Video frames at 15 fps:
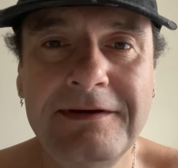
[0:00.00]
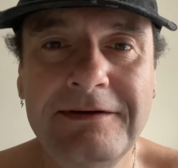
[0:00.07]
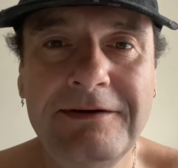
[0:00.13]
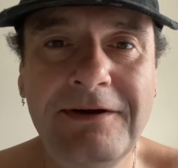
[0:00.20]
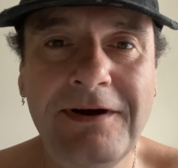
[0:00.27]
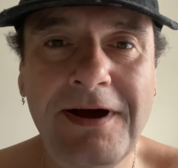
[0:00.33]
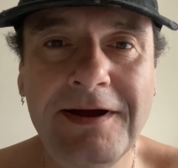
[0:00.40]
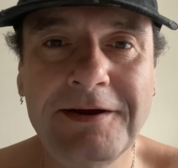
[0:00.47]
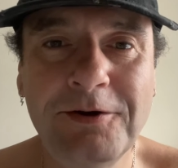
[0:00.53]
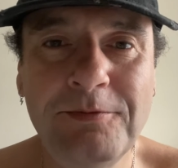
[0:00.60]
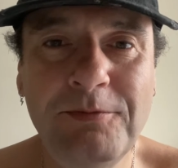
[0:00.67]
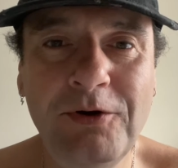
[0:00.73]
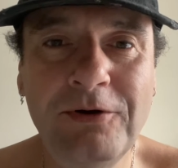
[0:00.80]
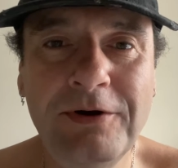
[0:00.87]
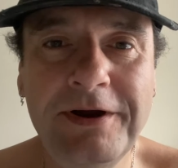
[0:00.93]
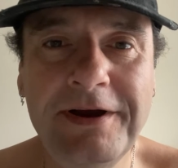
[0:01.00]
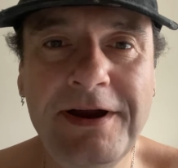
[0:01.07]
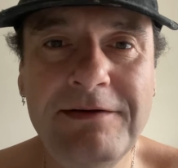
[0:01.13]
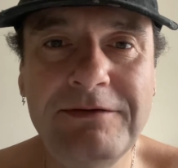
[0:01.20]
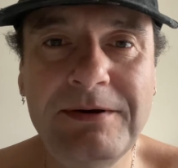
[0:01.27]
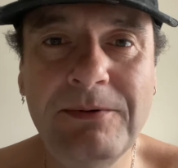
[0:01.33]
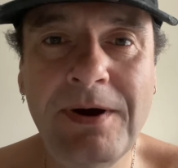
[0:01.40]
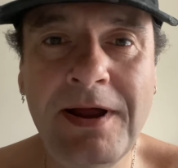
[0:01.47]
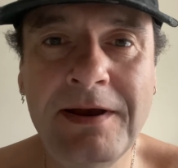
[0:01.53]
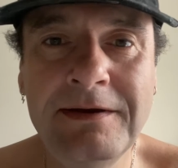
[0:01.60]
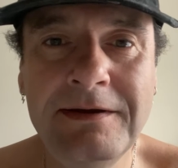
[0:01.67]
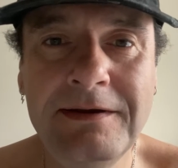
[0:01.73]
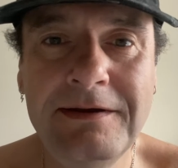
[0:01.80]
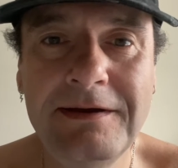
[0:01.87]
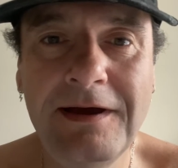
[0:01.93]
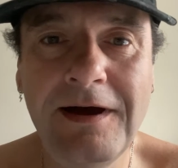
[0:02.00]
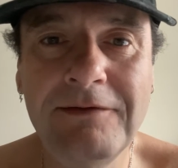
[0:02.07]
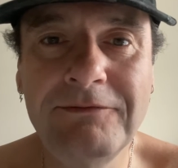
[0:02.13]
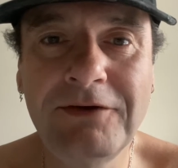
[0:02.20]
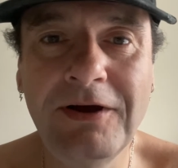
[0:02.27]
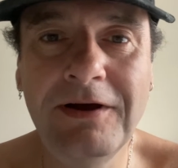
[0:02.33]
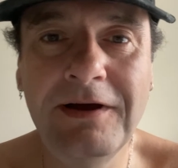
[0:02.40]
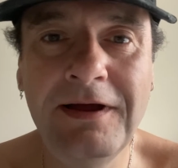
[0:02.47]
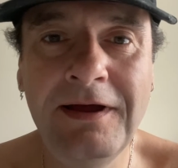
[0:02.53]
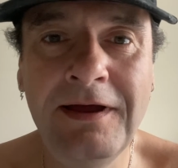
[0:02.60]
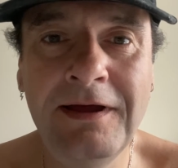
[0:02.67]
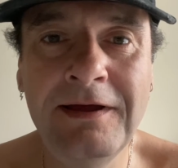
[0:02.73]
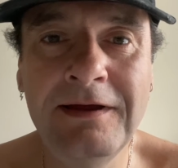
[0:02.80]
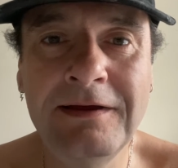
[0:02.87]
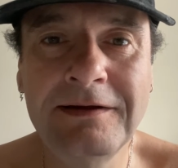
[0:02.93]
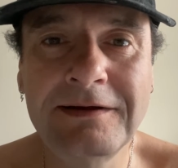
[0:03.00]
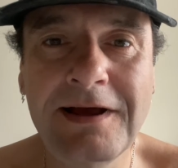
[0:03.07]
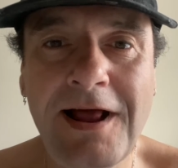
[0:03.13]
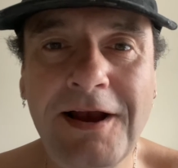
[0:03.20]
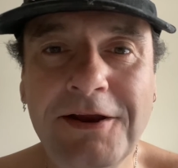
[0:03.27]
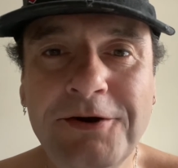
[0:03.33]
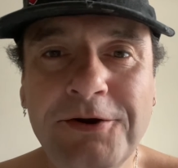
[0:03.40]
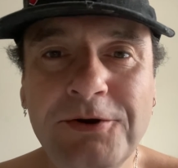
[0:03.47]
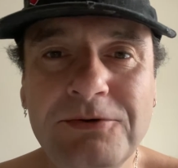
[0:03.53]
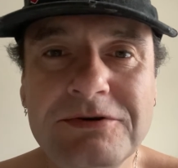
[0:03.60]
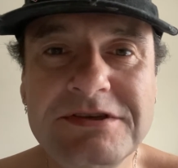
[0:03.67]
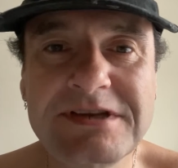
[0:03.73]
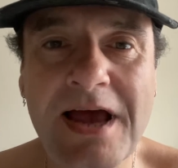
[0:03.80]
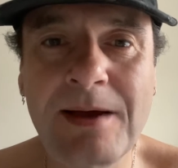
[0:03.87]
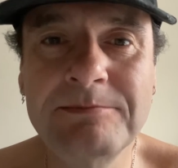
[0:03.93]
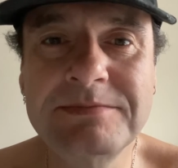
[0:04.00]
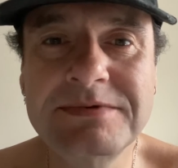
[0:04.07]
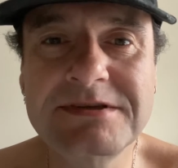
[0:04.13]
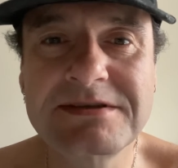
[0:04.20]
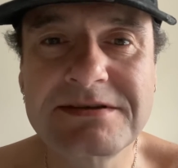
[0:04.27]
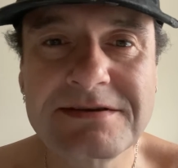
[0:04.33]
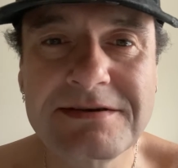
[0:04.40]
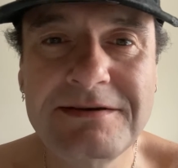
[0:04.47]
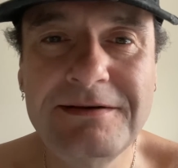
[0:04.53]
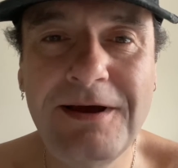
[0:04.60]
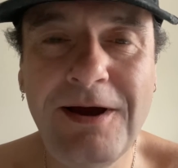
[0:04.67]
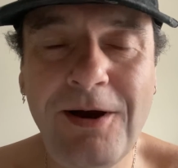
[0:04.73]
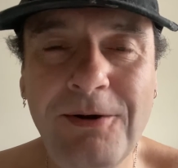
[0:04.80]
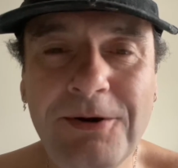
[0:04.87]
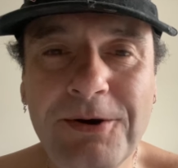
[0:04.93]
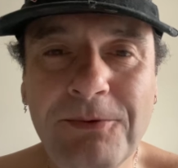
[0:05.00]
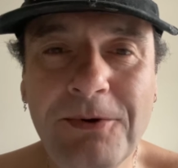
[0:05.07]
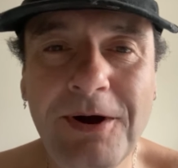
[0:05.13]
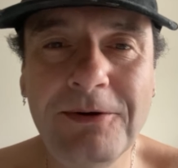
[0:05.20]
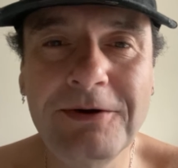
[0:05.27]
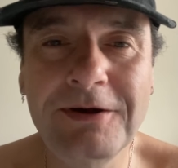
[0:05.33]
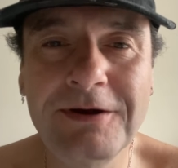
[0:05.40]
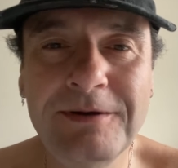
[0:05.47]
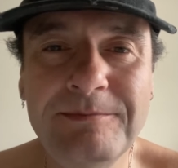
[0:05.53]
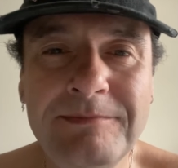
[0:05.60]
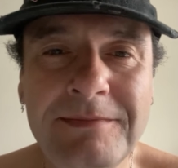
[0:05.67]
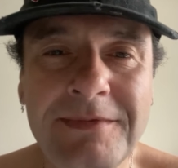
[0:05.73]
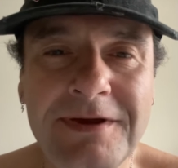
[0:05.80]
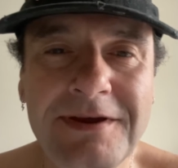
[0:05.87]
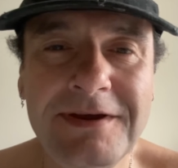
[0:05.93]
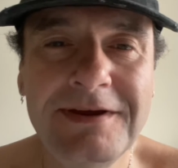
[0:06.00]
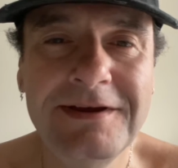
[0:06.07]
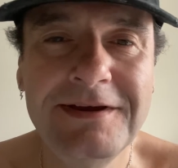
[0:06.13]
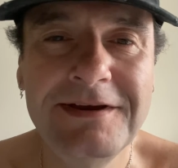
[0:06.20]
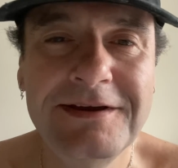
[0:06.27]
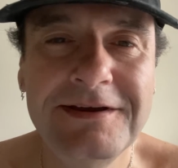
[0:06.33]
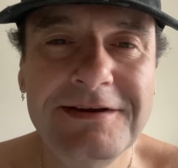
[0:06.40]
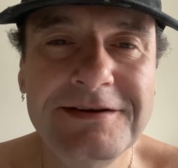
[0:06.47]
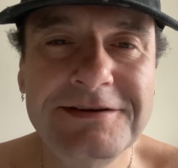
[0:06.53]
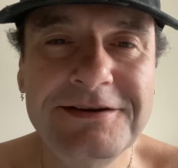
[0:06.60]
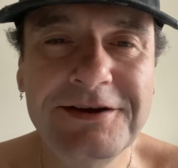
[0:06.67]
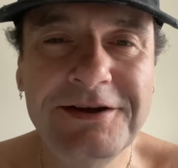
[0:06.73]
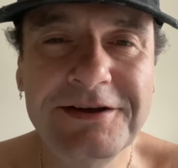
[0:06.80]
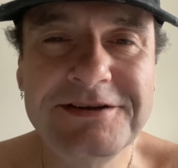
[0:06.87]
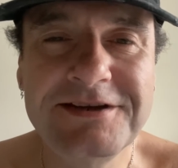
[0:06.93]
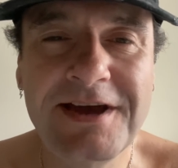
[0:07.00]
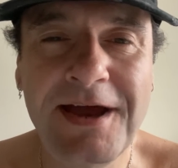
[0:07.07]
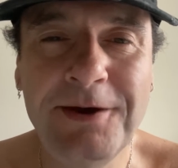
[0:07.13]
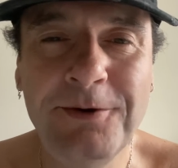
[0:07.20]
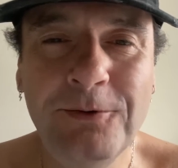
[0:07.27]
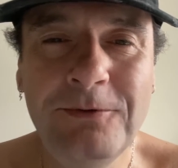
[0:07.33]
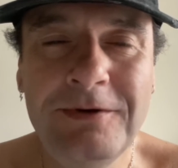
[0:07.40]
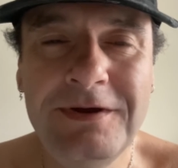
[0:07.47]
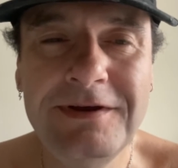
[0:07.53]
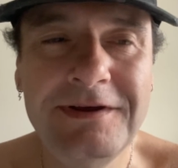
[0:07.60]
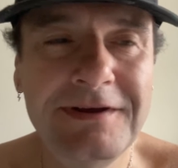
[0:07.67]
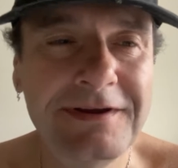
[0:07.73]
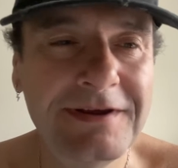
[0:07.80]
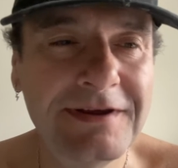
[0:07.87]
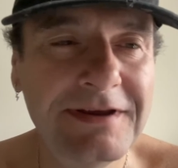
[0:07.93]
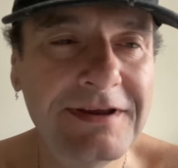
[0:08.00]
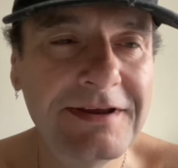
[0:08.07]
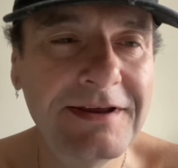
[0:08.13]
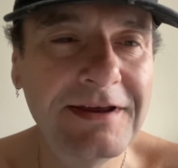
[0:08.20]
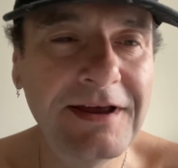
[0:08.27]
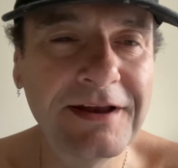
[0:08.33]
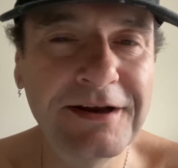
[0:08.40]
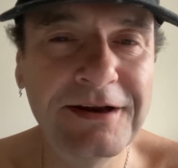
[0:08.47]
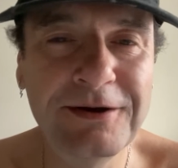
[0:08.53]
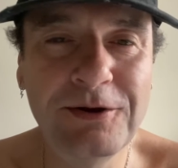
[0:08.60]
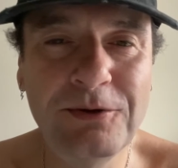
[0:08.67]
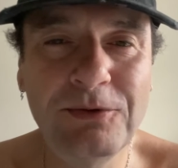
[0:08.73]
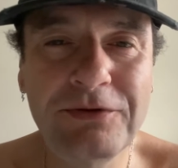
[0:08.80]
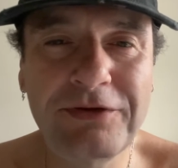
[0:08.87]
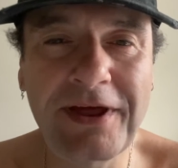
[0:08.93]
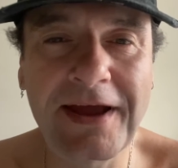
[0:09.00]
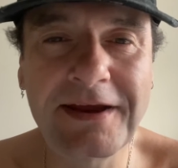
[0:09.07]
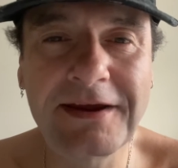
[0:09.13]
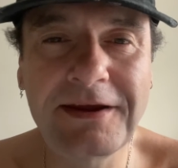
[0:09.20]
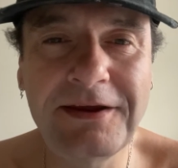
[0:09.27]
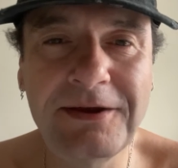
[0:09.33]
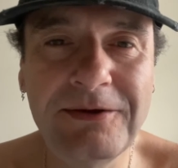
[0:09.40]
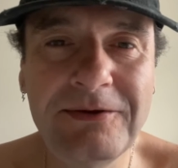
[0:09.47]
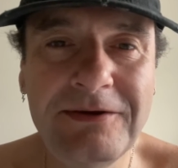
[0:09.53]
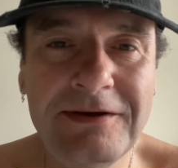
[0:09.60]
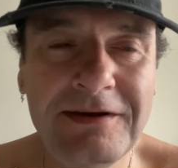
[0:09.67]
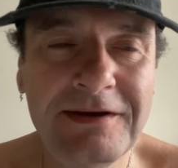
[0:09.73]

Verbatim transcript: Right, good morning everyone. I've got a couple of new subs I want to welcome to the channel. And a little thank you